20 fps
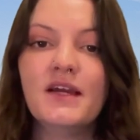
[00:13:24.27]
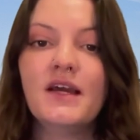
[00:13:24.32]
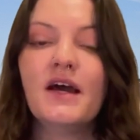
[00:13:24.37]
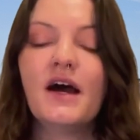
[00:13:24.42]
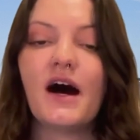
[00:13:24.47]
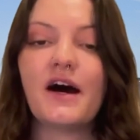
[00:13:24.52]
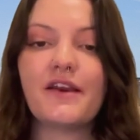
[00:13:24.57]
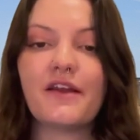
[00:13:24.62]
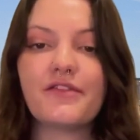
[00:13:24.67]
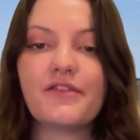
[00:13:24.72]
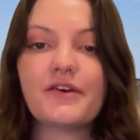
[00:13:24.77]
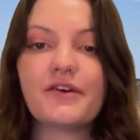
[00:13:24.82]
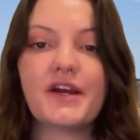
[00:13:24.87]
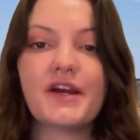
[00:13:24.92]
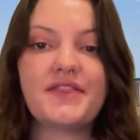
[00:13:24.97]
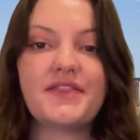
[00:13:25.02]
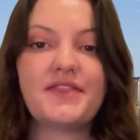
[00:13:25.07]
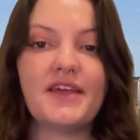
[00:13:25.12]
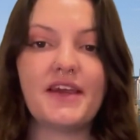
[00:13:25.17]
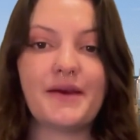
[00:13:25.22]
Another
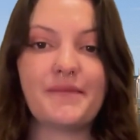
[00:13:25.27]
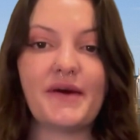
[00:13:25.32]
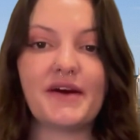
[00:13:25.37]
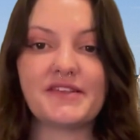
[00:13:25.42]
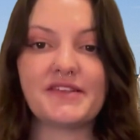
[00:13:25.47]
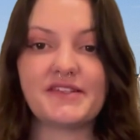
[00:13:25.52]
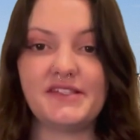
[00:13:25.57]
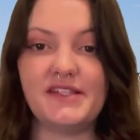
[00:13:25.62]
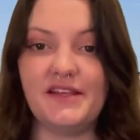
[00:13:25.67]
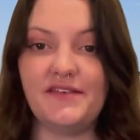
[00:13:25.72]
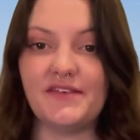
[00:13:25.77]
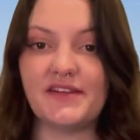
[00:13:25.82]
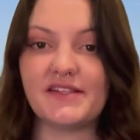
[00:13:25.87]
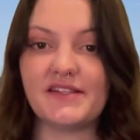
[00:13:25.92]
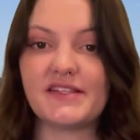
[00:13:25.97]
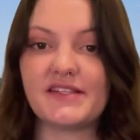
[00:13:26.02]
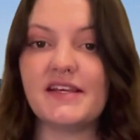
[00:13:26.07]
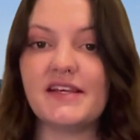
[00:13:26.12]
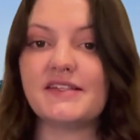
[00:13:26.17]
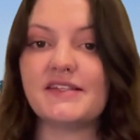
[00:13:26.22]
great thing about
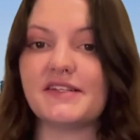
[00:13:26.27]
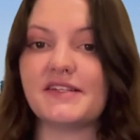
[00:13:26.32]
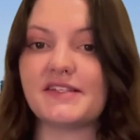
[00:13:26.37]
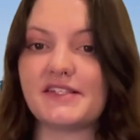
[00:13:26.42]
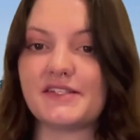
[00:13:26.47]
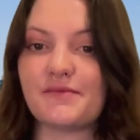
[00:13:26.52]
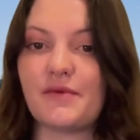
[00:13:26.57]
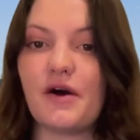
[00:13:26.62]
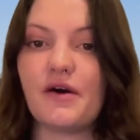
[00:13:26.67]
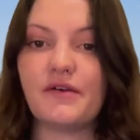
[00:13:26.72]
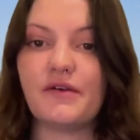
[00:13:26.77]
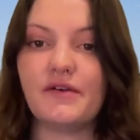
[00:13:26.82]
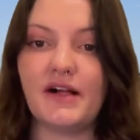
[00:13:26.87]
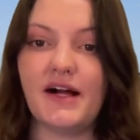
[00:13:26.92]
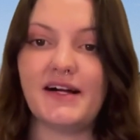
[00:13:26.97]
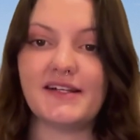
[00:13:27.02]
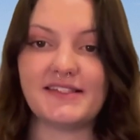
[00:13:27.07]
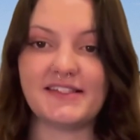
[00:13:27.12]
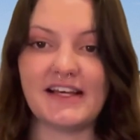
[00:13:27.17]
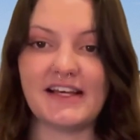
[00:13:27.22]
Stevens is its small
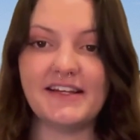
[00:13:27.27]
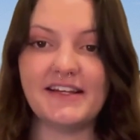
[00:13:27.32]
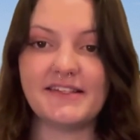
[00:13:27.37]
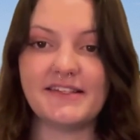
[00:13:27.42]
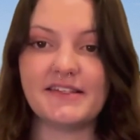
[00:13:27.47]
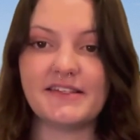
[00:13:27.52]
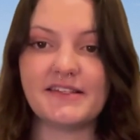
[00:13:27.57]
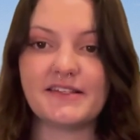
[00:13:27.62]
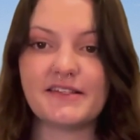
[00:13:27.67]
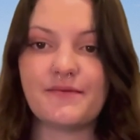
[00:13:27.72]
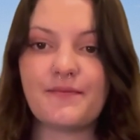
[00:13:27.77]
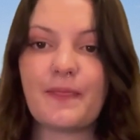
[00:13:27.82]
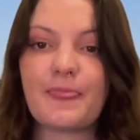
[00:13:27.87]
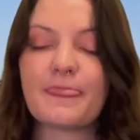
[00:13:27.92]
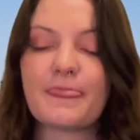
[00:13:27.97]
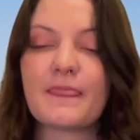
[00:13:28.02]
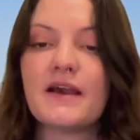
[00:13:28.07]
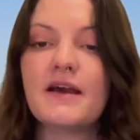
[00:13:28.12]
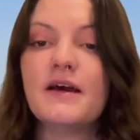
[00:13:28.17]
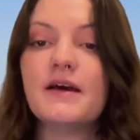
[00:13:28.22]
class sizes.
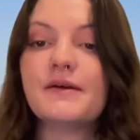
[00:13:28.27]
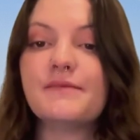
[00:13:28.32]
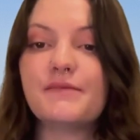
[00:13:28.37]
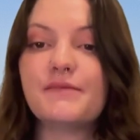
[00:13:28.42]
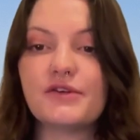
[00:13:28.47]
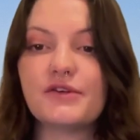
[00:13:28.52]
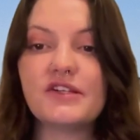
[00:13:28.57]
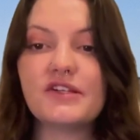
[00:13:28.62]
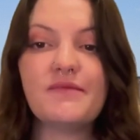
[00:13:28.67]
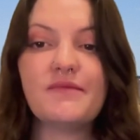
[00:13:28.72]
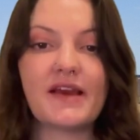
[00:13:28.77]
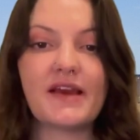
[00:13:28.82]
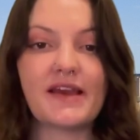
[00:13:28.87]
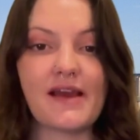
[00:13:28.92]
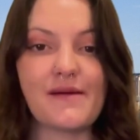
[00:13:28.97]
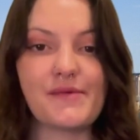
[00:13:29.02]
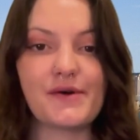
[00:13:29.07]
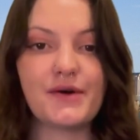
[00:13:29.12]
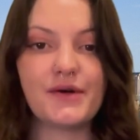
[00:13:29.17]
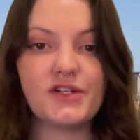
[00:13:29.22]
Most of my
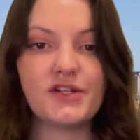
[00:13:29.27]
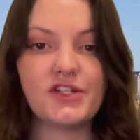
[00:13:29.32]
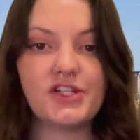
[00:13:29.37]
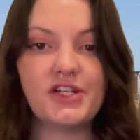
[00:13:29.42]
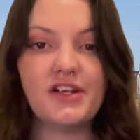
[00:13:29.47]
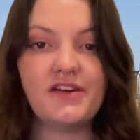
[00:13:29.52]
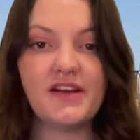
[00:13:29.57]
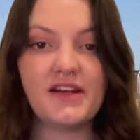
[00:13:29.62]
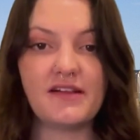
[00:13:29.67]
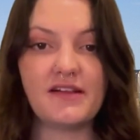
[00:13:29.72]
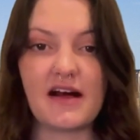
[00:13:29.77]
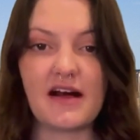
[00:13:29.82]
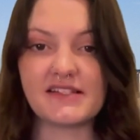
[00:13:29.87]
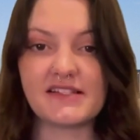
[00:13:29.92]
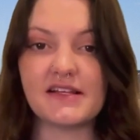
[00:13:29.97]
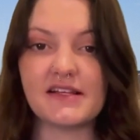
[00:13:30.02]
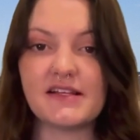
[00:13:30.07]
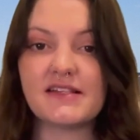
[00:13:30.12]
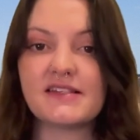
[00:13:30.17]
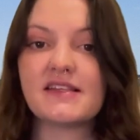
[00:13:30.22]
chemical engineering
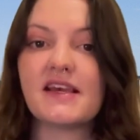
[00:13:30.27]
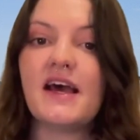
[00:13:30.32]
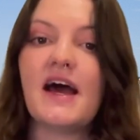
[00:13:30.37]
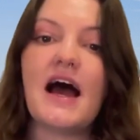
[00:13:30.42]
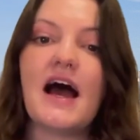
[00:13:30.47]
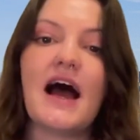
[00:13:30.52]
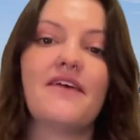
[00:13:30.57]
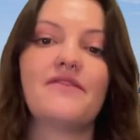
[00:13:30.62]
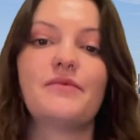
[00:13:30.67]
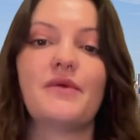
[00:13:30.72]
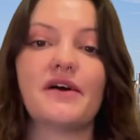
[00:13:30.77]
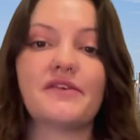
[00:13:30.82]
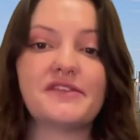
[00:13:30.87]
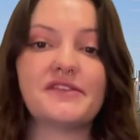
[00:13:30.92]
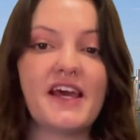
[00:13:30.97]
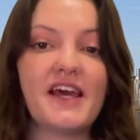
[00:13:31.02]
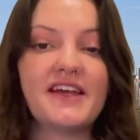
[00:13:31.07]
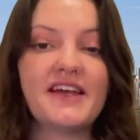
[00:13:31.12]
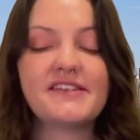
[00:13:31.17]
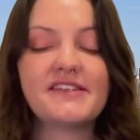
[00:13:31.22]
classes have about
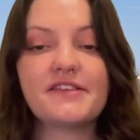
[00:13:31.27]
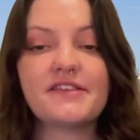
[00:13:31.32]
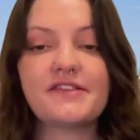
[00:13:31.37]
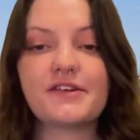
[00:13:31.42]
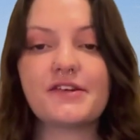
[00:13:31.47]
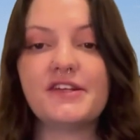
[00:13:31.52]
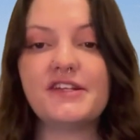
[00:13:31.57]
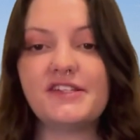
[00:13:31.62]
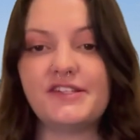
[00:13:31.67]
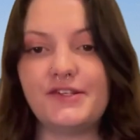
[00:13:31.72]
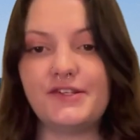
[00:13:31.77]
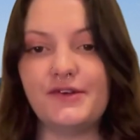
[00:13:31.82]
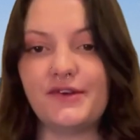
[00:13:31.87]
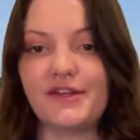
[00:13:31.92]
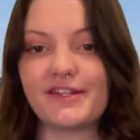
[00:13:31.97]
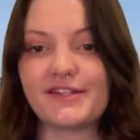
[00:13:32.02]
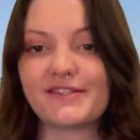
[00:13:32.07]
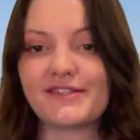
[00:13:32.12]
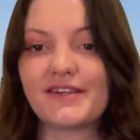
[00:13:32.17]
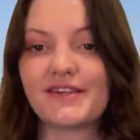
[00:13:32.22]
10 to 30
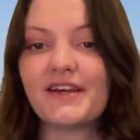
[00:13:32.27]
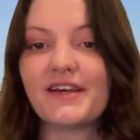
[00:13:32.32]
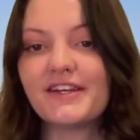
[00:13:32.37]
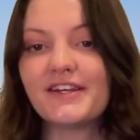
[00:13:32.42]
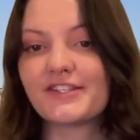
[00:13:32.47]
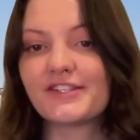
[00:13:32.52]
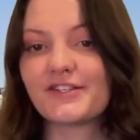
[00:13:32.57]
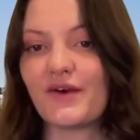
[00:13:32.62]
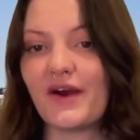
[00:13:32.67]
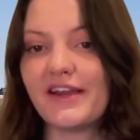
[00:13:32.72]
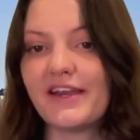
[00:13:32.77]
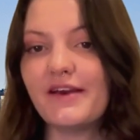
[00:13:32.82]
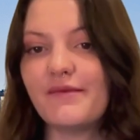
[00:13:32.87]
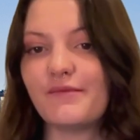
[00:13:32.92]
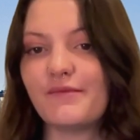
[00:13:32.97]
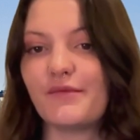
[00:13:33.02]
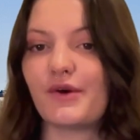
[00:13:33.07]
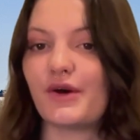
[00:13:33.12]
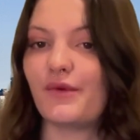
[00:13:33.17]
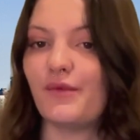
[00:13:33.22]
students, so I get
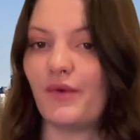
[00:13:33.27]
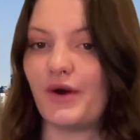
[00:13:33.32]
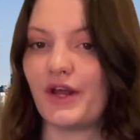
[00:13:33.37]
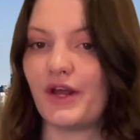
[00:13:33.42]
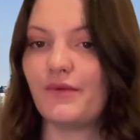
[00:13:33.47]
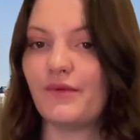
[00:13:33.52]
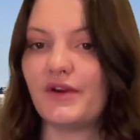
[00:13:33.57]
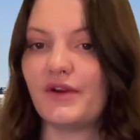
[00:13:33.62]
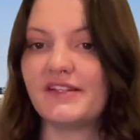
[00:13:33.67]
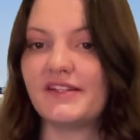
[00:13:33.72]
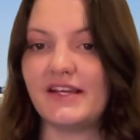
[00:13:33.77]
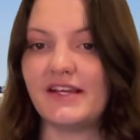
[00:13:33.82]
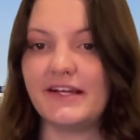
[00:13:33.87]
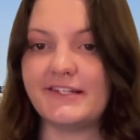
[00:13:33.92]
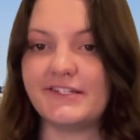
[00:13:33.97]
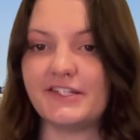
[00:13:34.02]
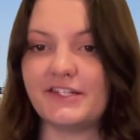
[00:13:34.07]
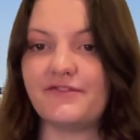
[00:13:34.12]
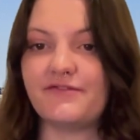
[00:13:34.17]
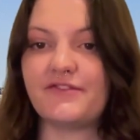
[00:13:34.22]
more one-on-one
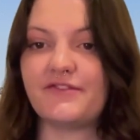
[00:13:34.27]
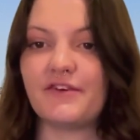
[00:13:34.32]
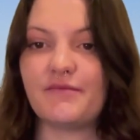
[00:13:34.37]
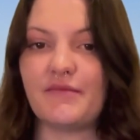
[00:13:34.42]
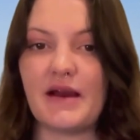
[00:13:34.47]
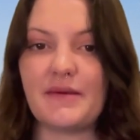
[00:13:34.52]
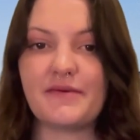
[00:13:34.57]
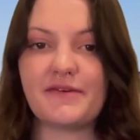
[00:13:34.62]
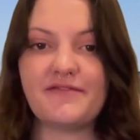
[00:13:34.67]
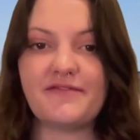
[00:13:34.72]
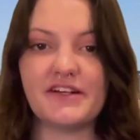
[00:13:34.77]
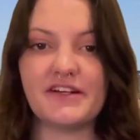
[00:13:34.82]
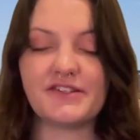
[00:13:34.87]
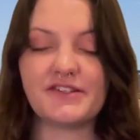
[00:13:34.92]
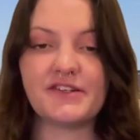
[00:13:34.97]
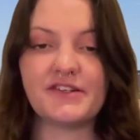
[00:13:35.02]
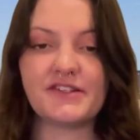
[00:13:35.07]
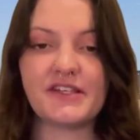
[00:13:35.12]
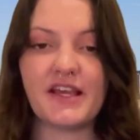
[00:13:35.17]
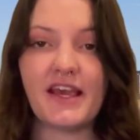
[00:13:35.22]
attention from my
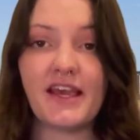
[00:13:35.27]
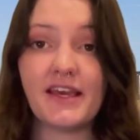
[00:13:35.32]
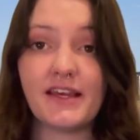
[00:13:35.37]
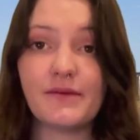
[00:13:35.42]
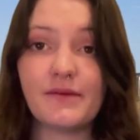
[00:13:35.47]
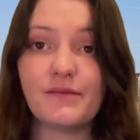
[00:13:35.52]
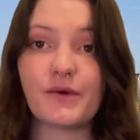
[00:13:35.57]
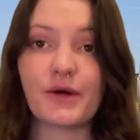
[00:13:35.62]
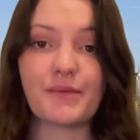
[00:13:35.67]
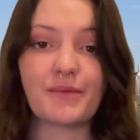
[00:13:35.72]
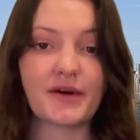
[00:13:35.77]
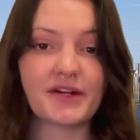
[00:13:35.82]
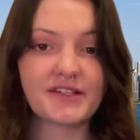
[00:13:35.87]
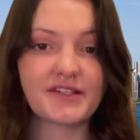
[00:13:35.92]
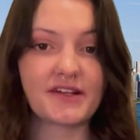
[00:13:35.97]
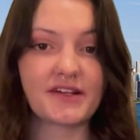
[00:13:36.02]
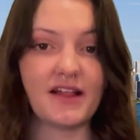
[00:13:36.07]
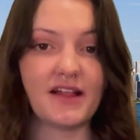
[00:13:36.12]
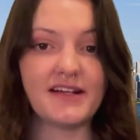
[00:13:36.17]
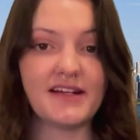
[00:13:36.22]
professors and a more
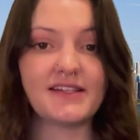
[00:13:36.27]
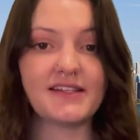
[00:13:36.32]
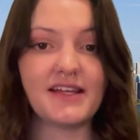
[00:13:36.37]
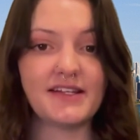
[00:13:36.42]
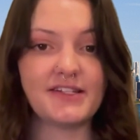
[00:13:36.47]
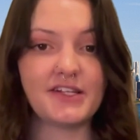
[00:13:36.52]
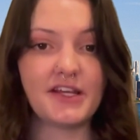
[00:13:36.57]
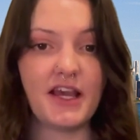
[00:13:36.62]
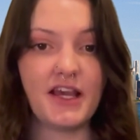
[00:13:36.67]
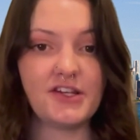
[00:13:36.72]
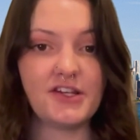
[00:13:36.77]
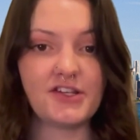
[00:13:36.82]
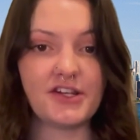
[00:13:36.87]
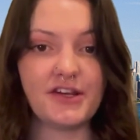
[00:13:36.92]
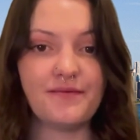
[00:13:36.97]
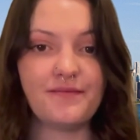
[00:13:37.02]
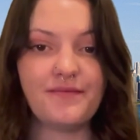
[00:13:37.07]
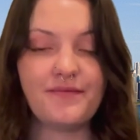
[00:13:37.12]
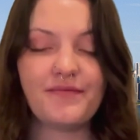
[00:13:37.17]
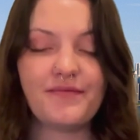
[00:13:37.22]
personalized education.